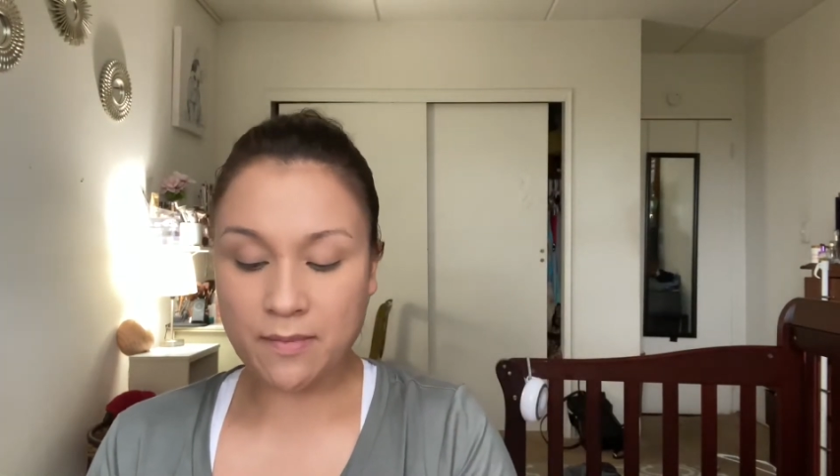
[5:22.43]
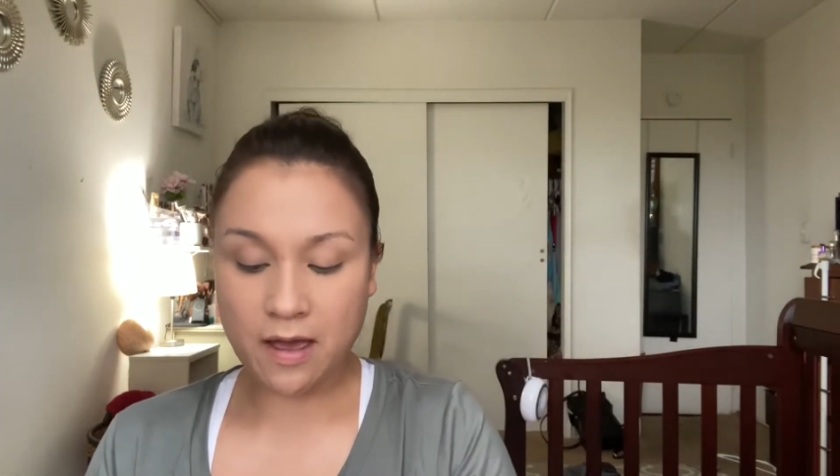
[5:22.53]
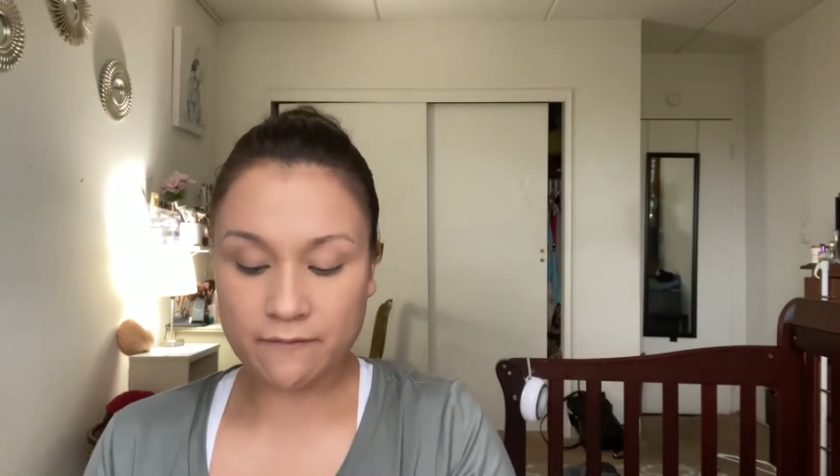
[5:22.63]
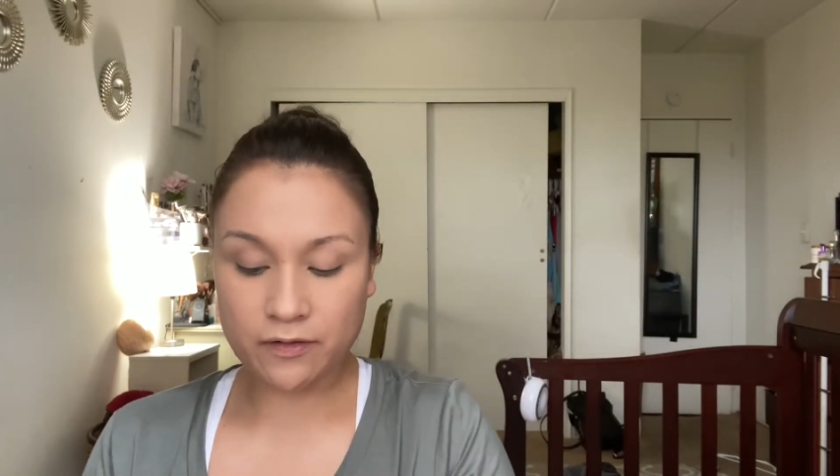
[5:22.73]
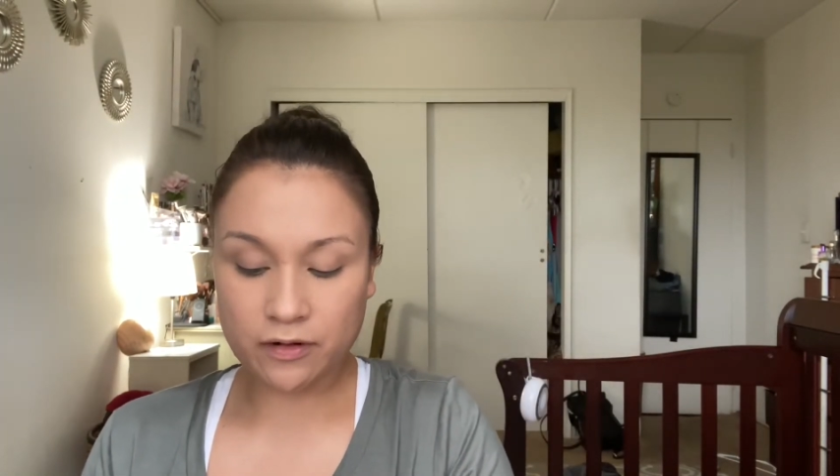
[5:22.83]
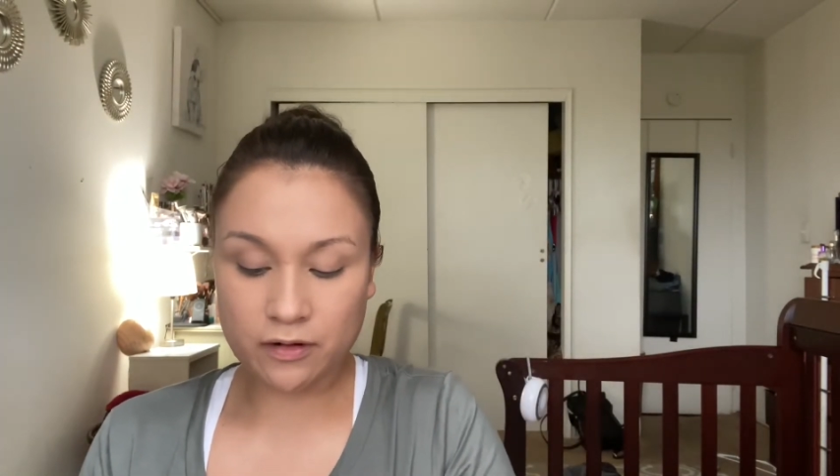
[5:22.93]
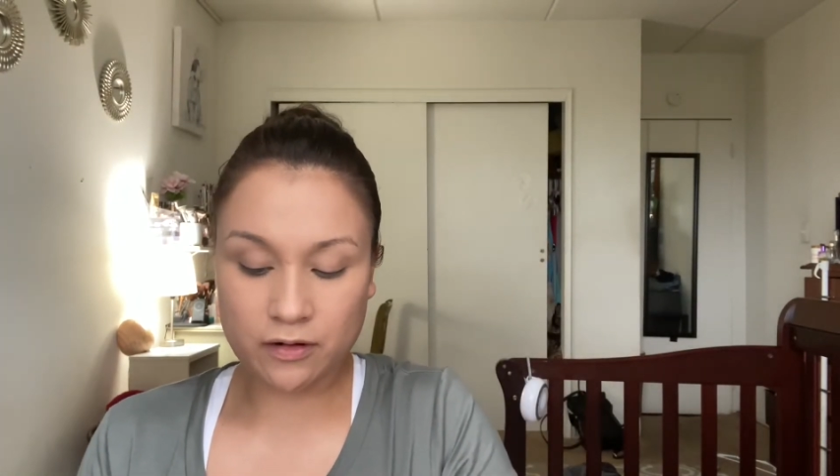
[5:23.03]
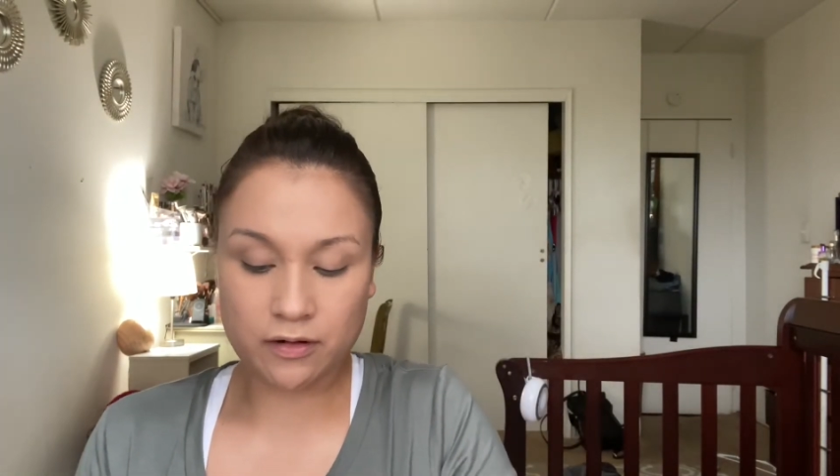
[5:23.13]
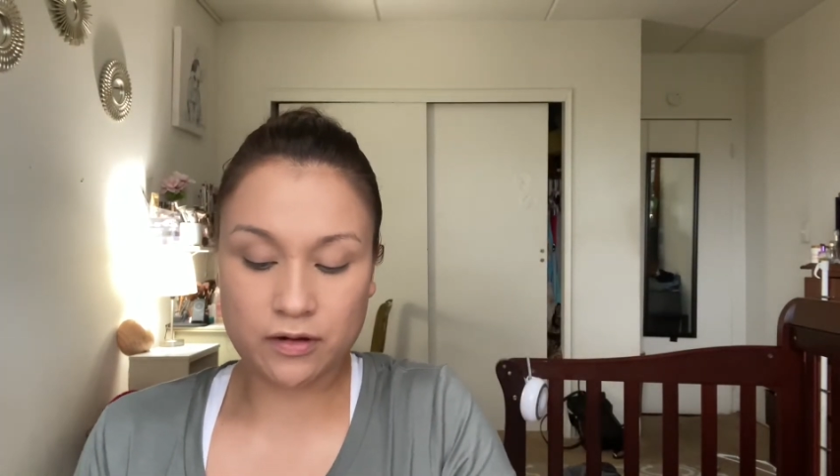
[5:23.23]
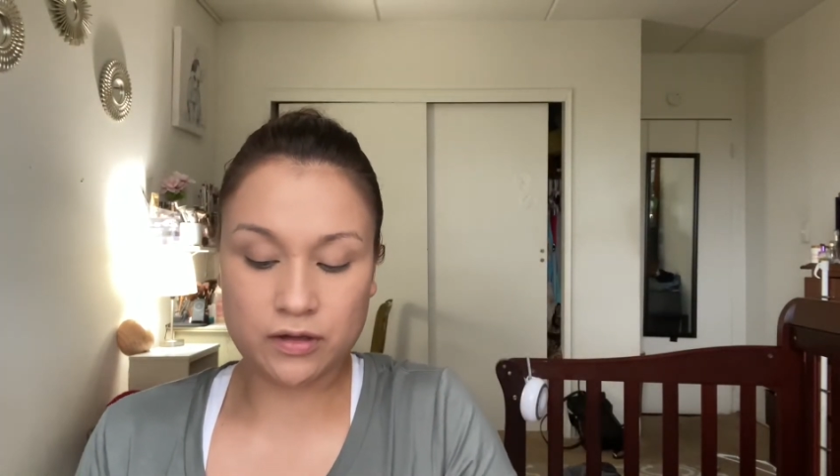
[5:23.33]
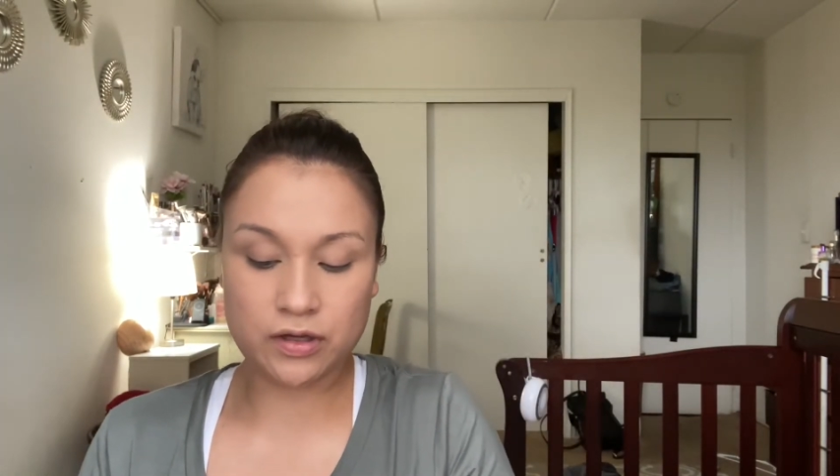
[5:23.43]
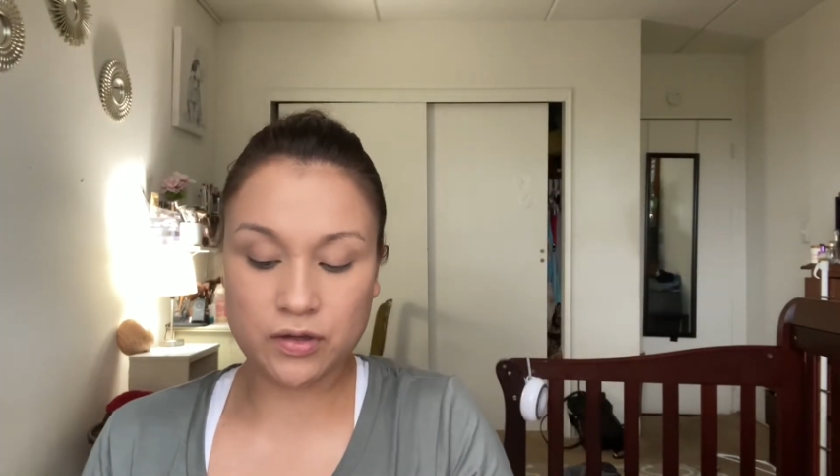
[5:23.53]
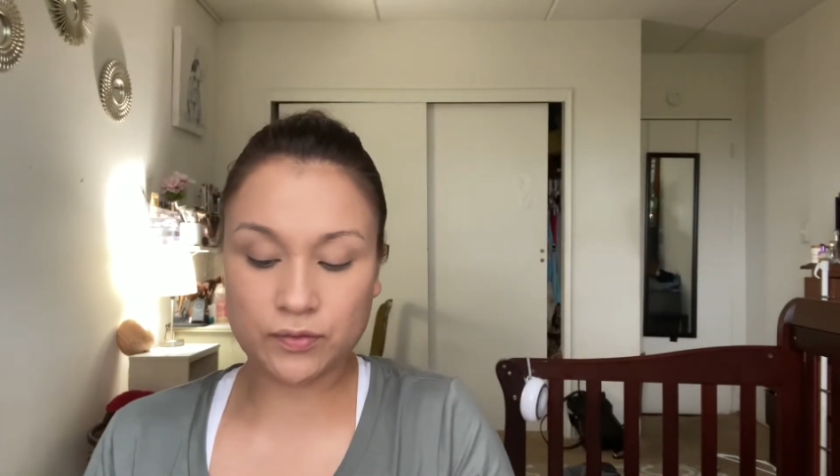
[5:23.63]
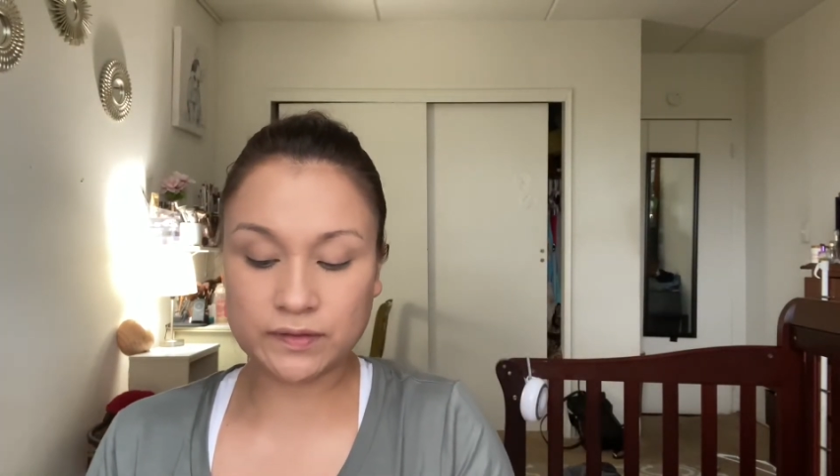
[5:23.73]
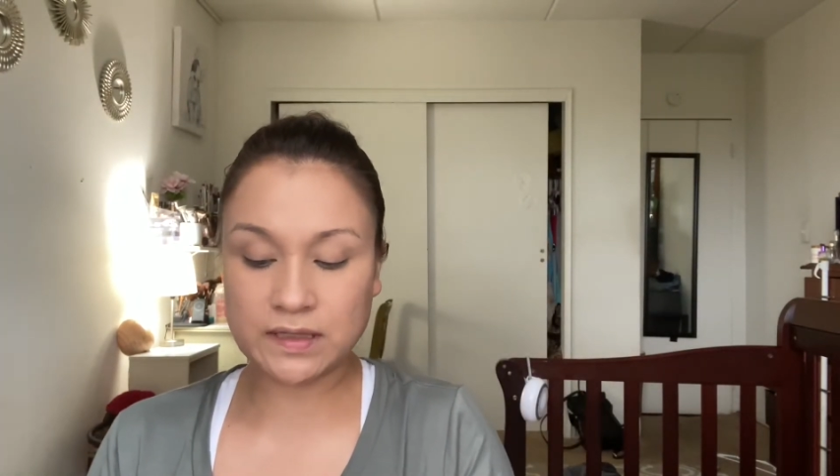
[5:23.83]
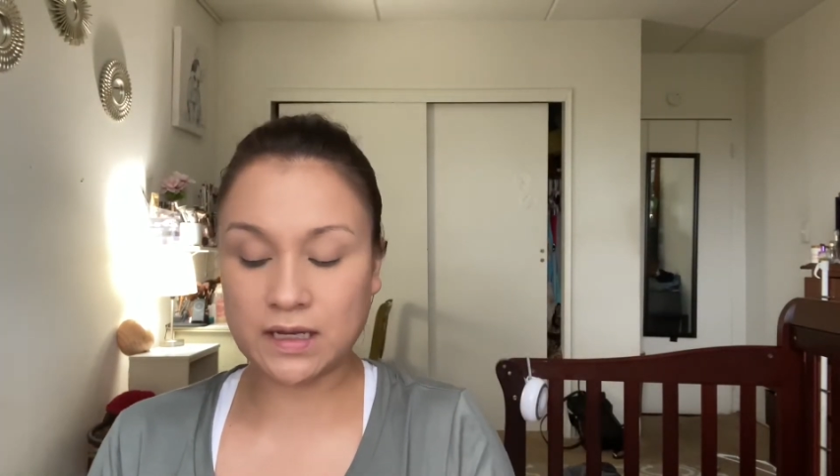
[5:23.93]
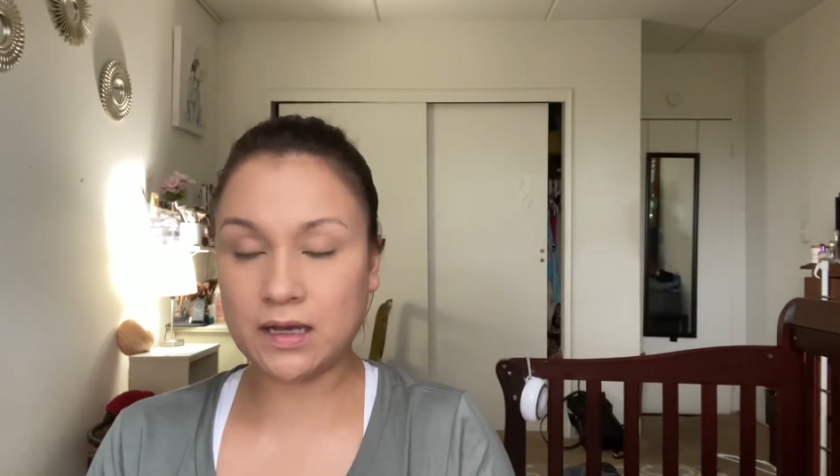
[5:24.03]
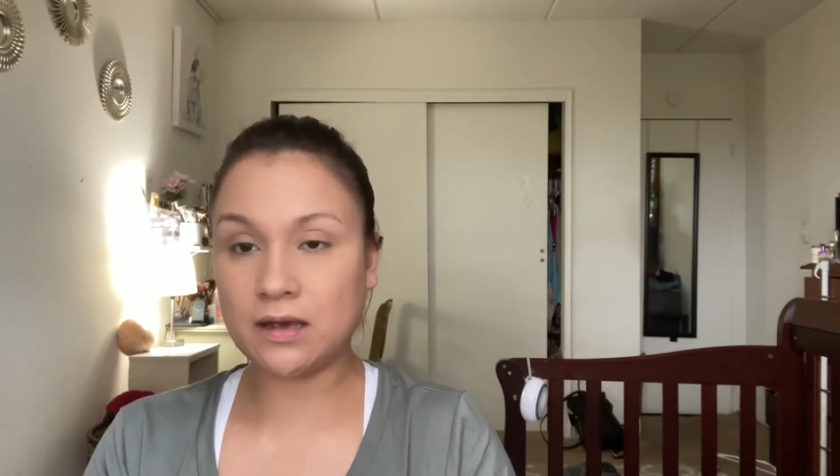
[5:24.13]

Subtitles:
ever using